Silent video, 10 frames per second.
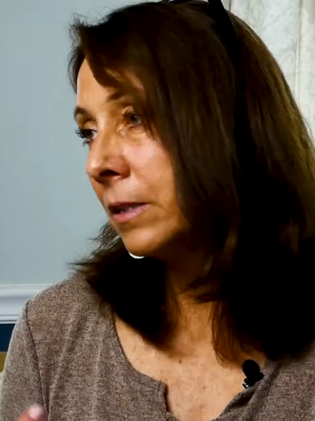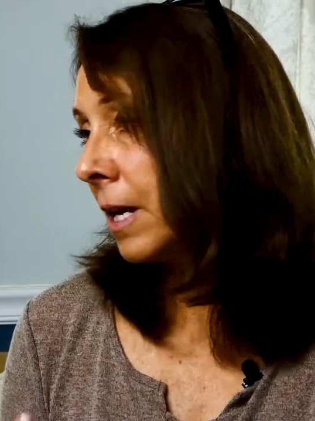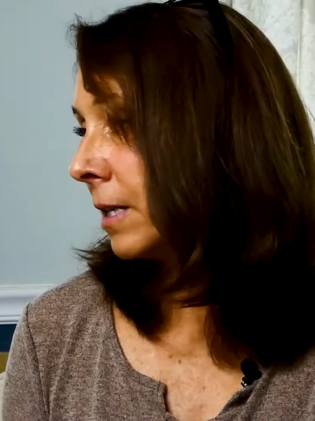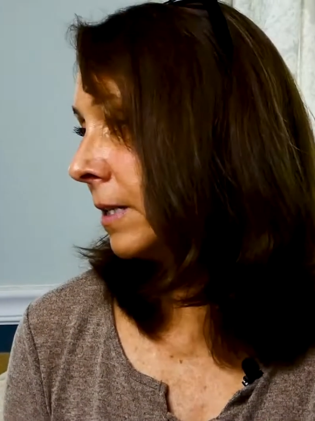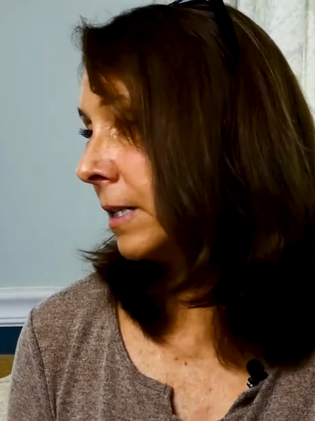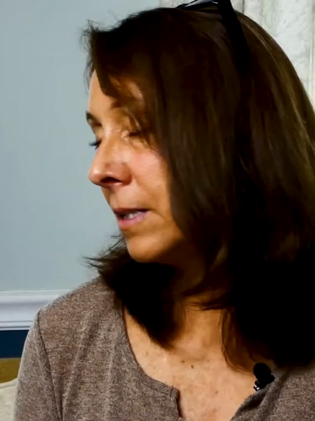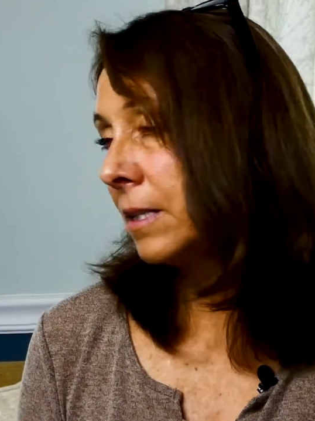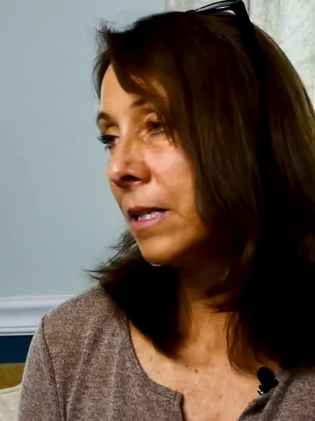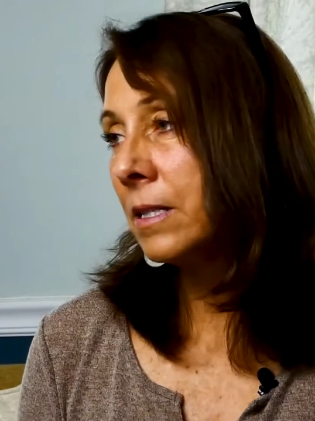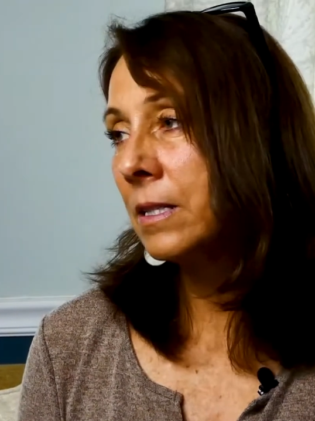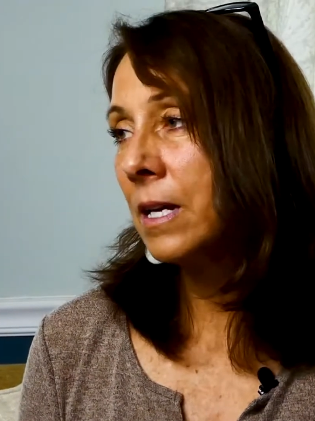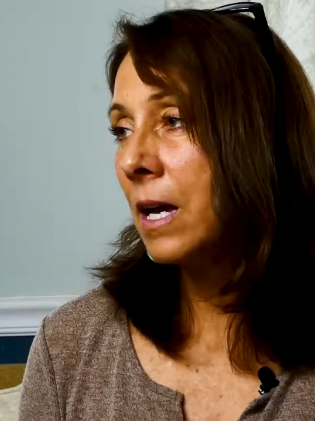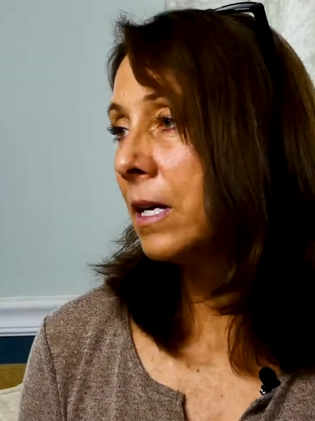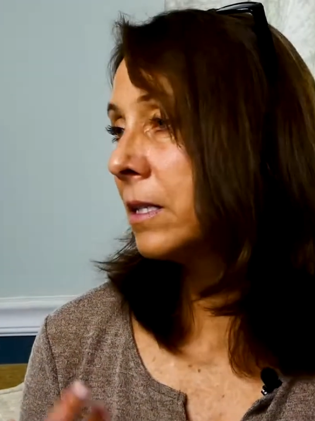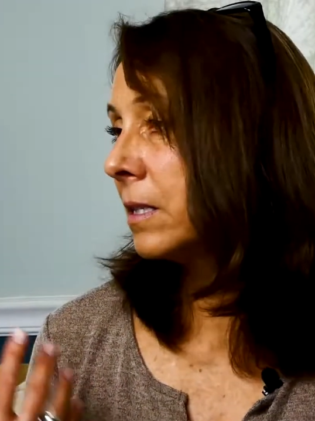a lot of dead skin
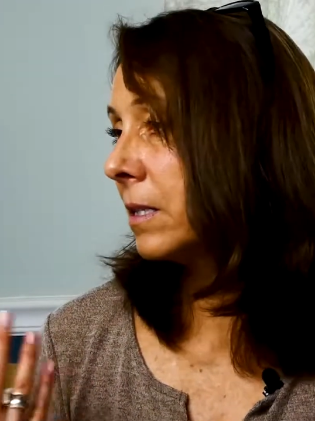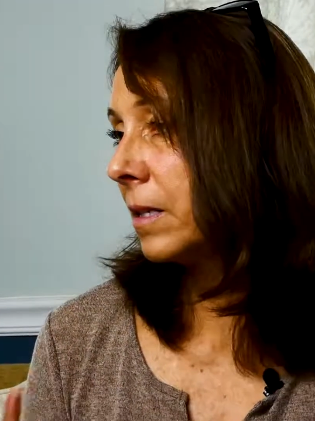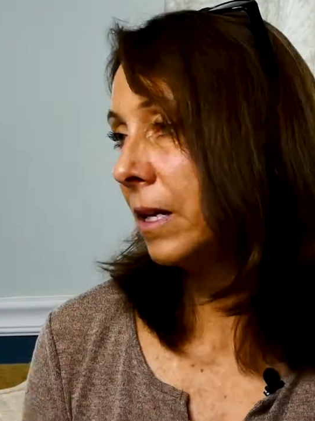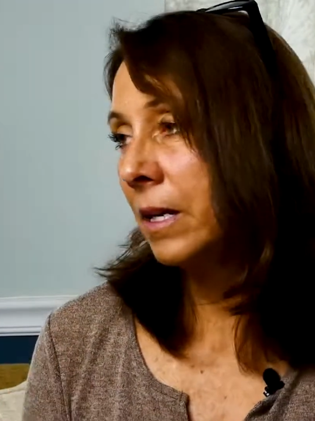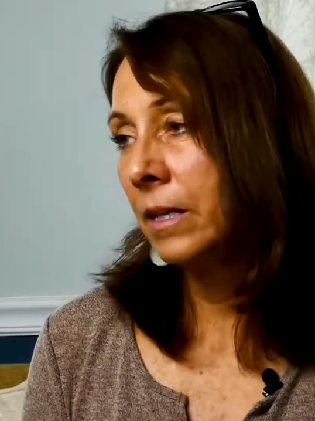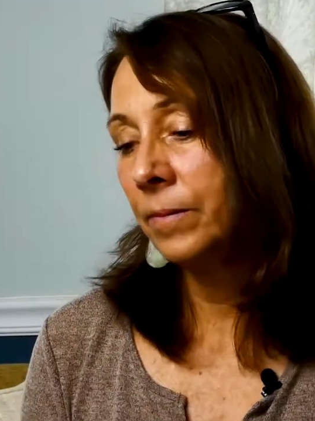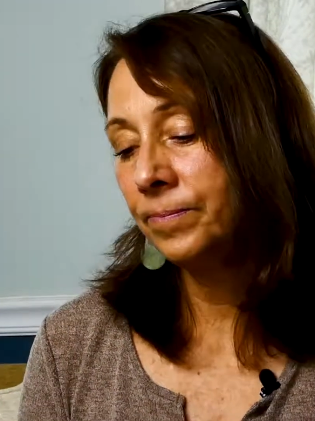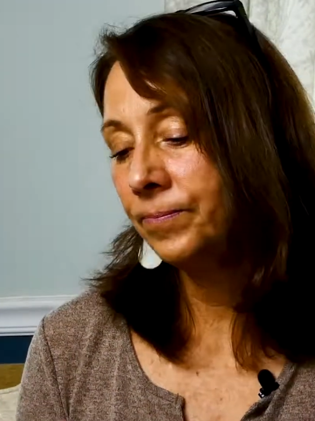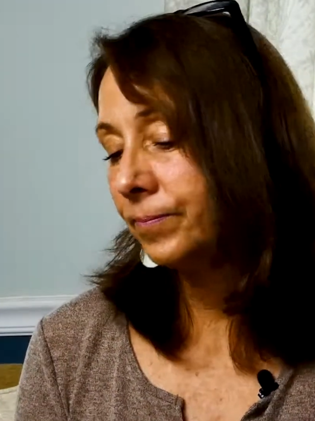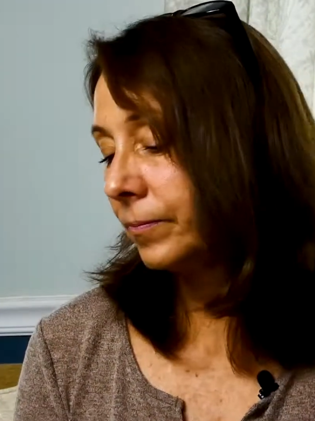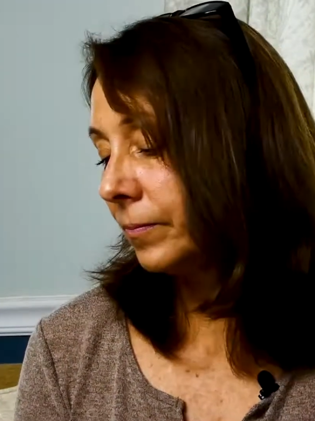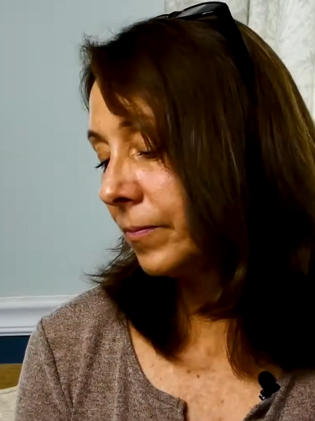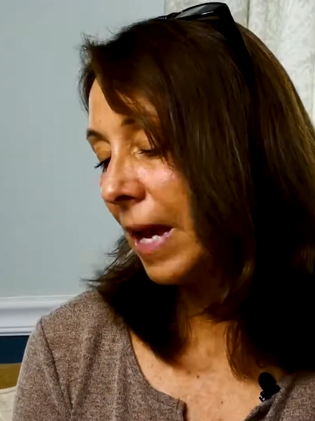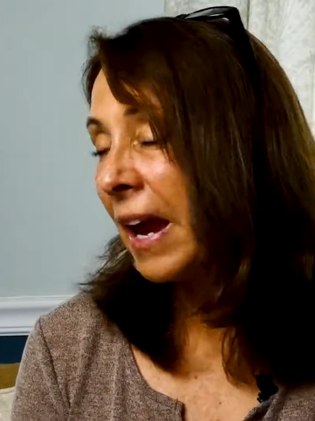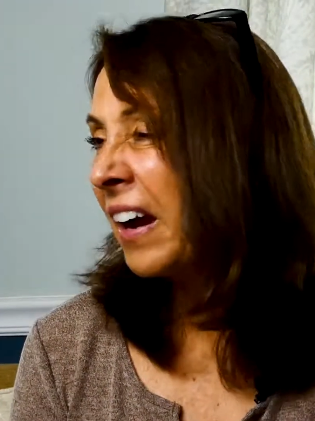cells and
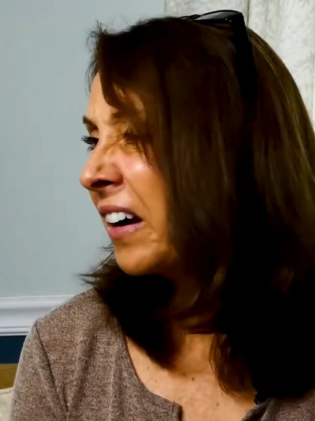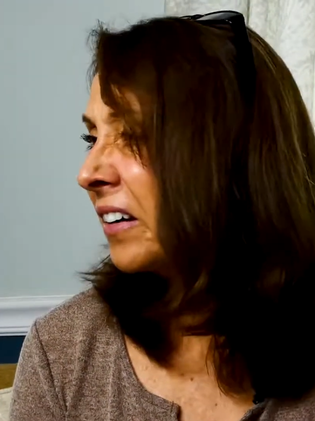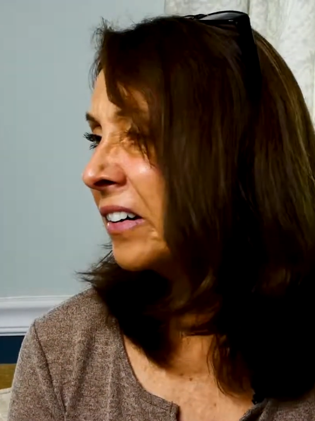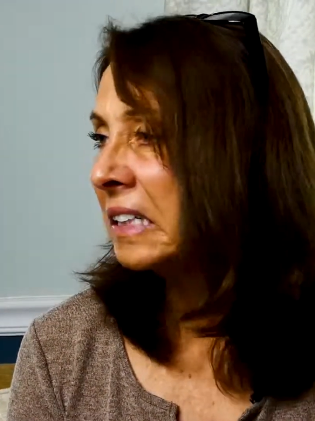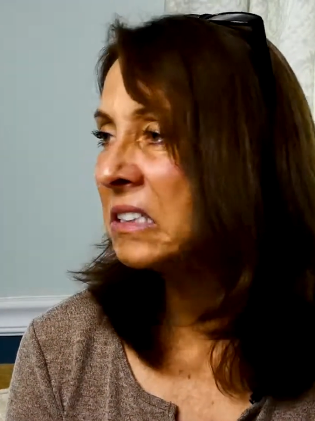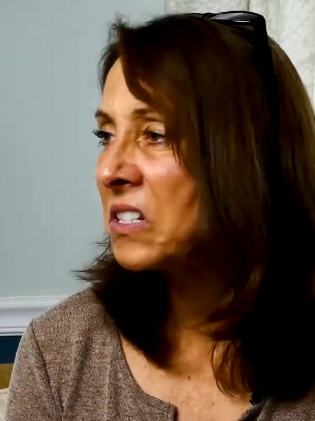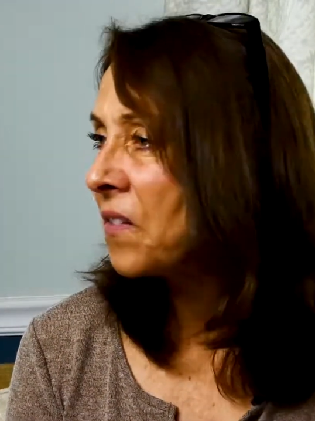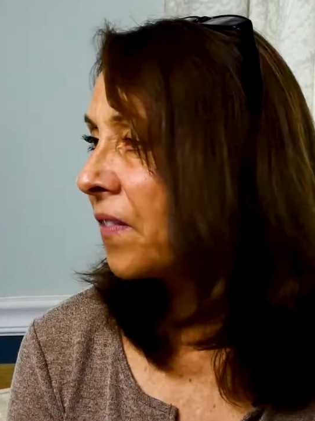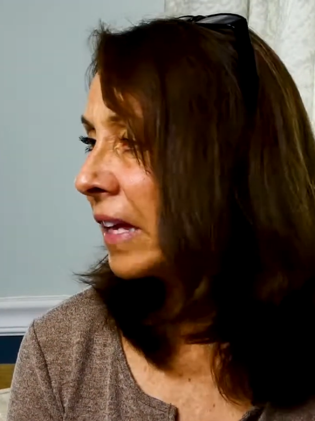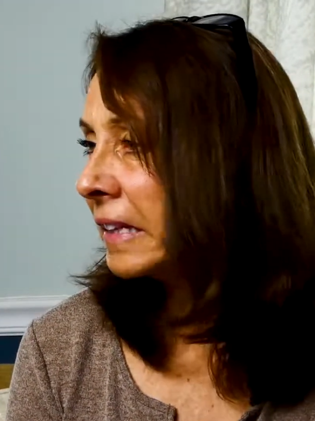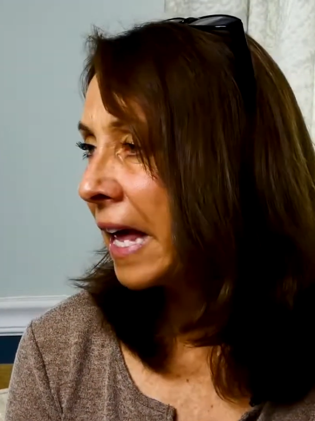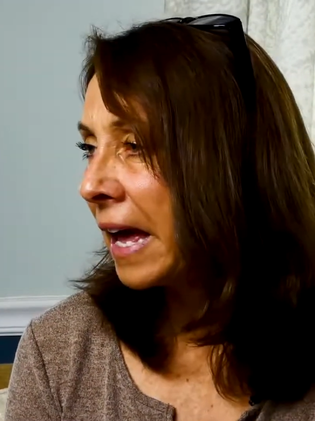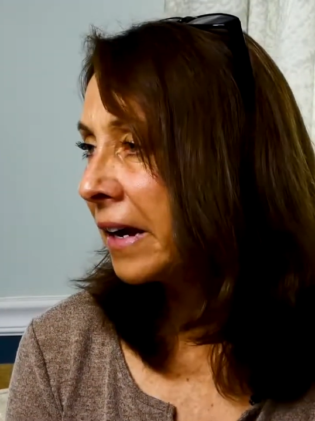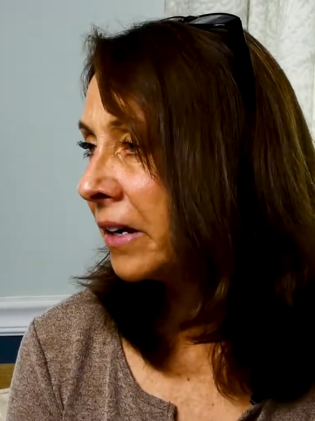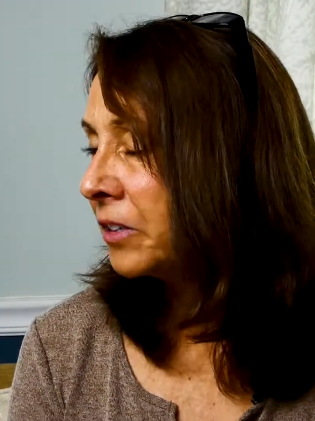hair and stuff like
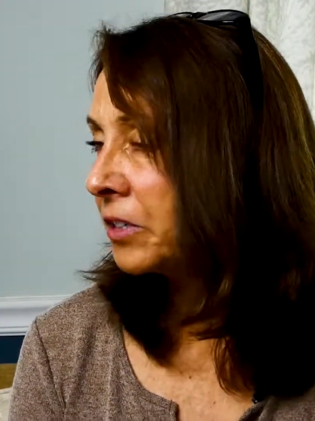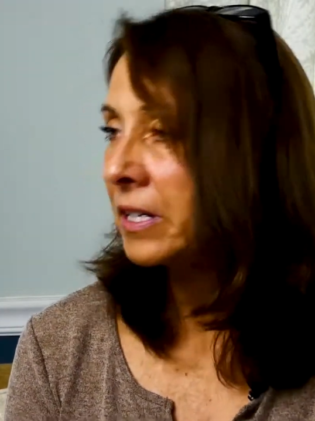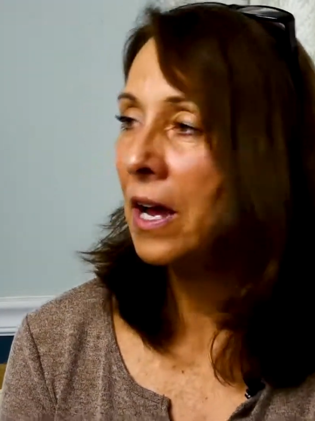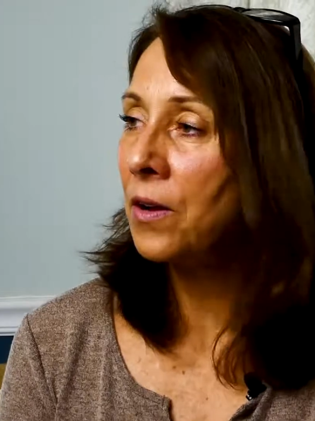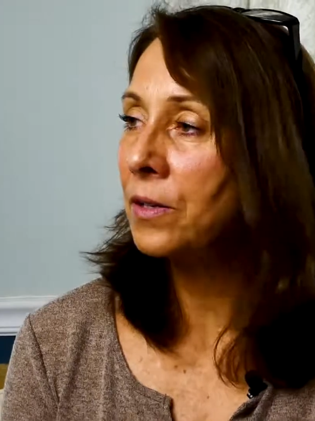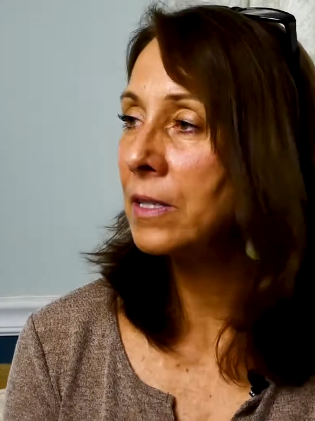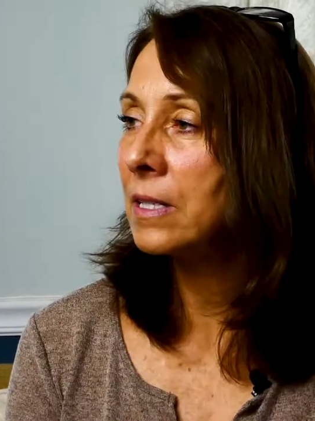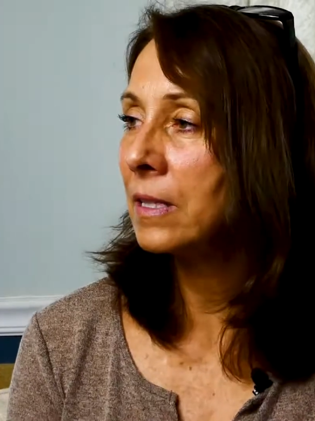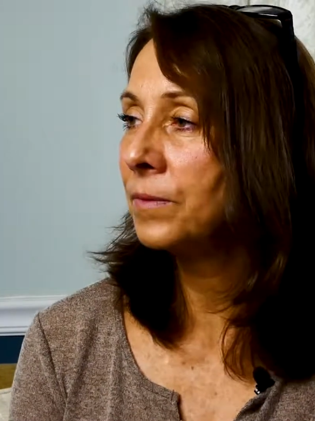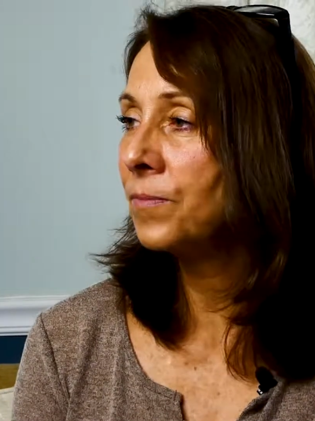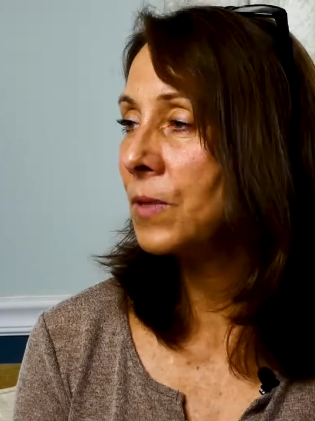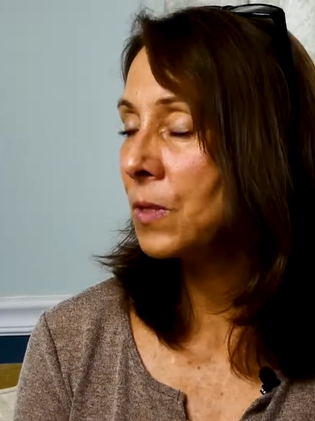that on your towels, and